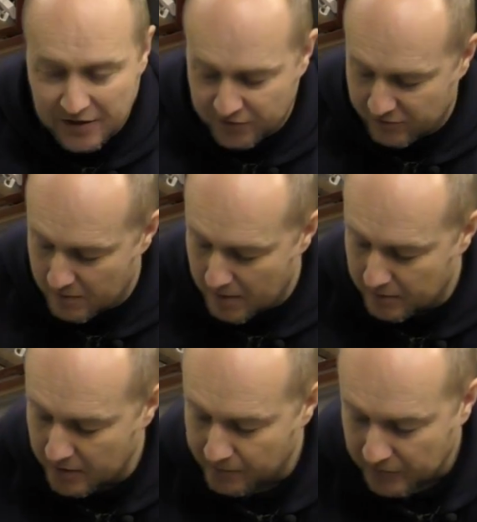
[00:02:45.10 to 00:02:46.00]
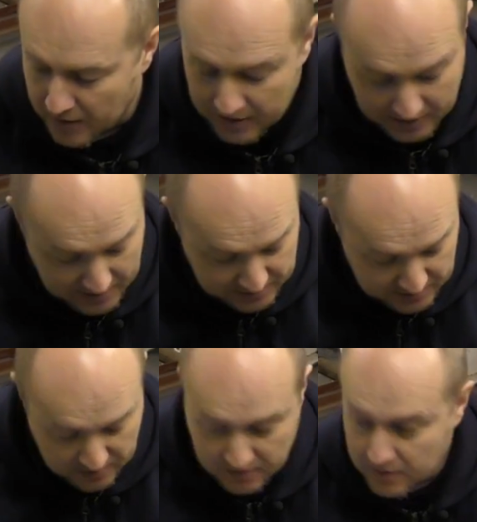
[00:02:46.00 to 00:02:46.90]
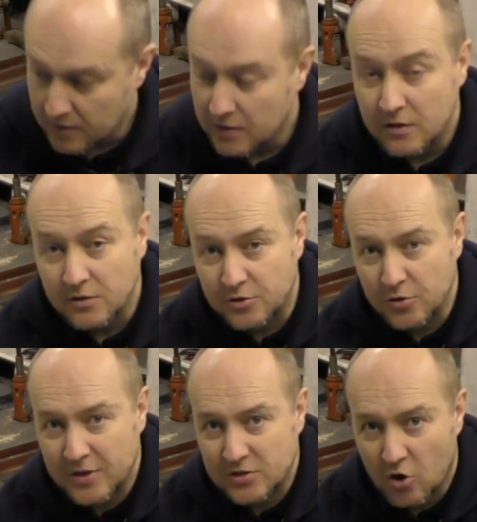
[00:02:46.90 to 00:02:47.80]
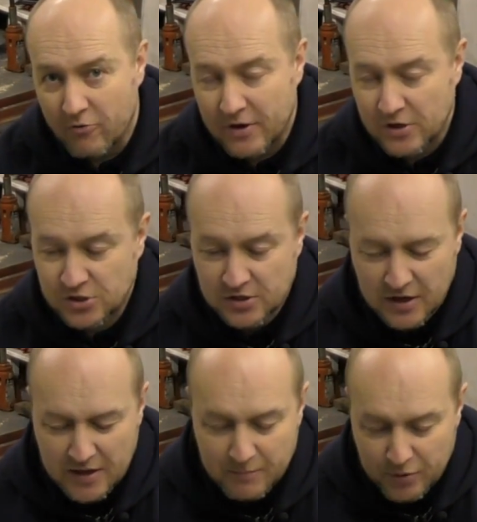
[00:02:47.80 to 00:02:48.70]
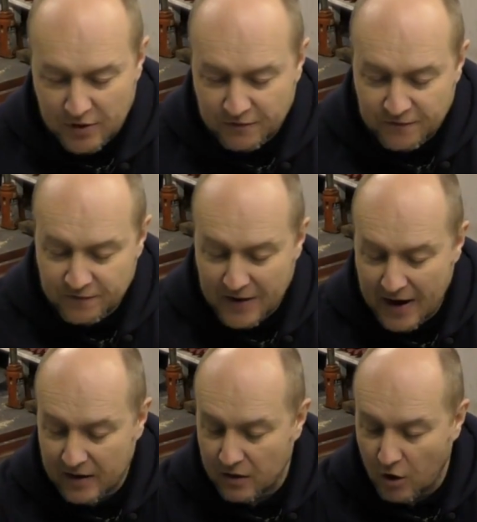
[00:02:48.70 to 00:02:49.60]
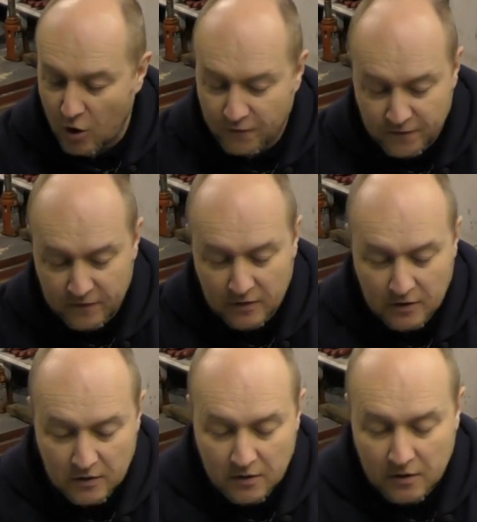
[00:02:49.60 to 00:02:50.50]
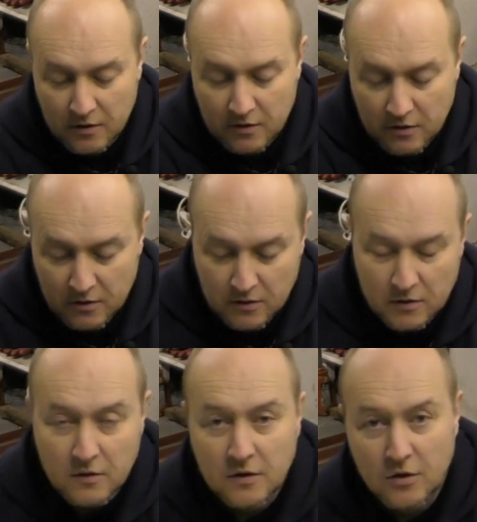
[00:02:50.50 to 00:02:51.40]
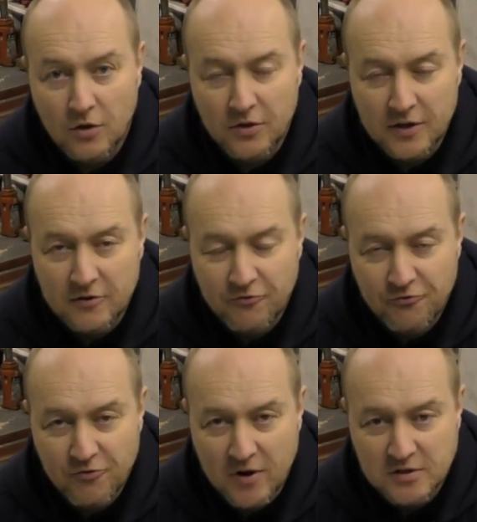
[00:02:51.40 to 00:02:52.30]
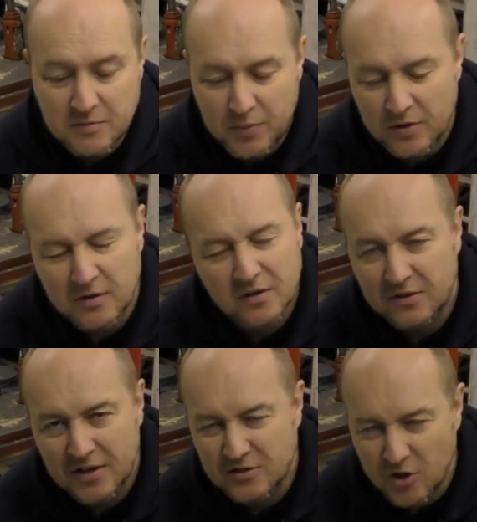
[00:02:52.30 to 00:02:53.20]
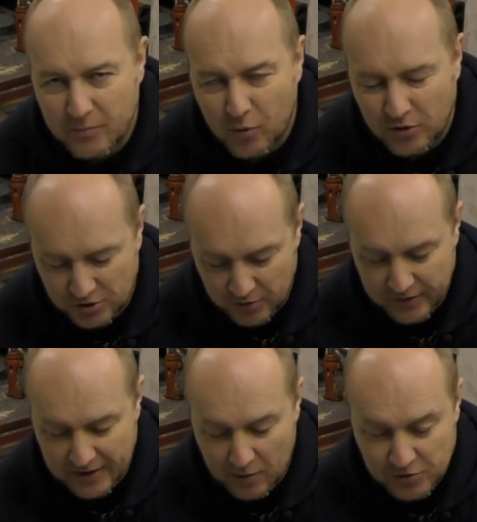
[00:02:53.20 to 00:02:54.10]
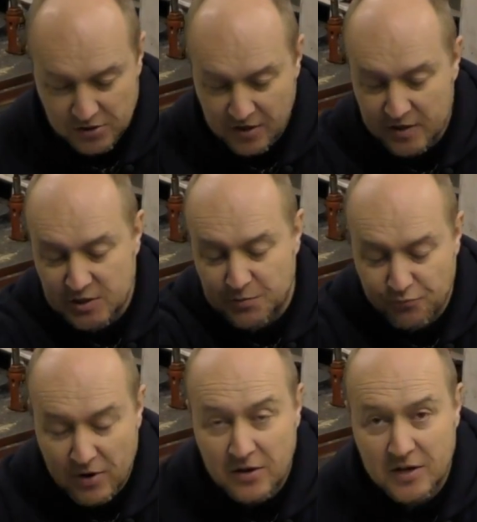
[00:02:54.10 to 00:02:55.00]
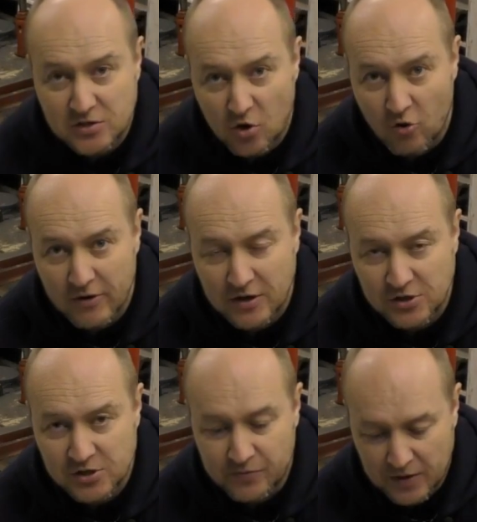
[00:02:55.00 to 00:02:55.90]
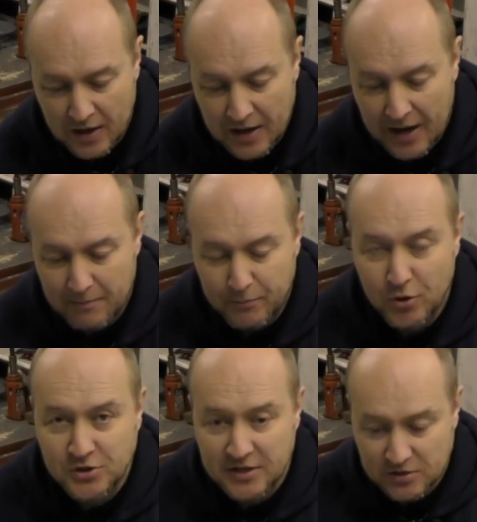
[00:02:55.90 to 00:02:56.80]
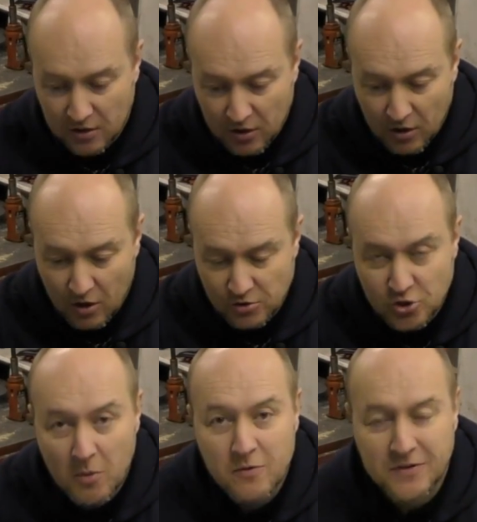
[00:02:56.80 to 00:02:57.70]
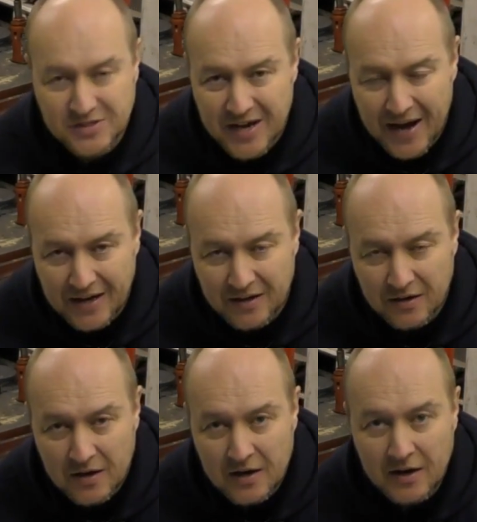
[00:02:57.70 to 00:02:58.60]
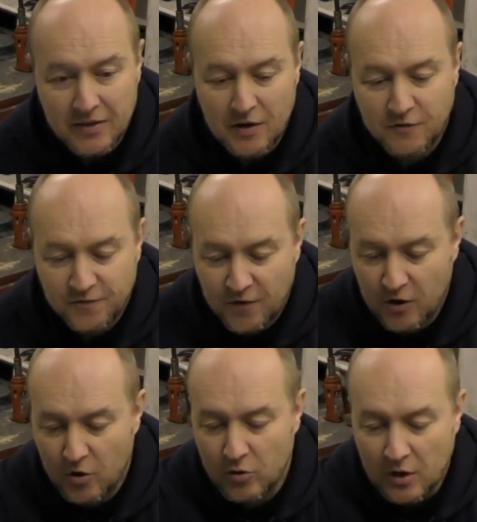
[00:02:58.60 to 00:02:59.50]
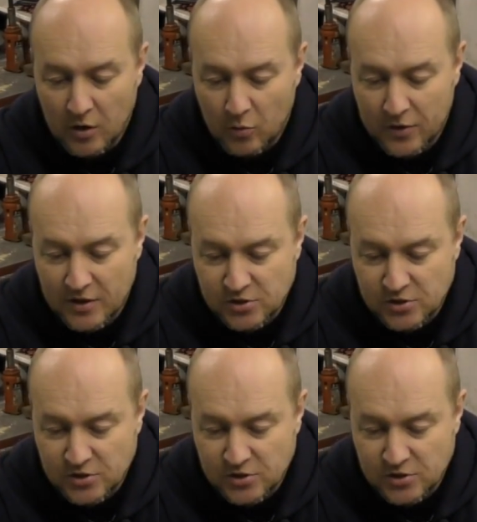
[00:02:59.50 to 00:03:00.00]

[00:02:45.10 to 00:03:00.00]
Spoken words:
if you remember, is do this orange and then put a fan off on the front. But there's no point doing that. We're just going to spray this orange and put it on top of the tank, and then follow with a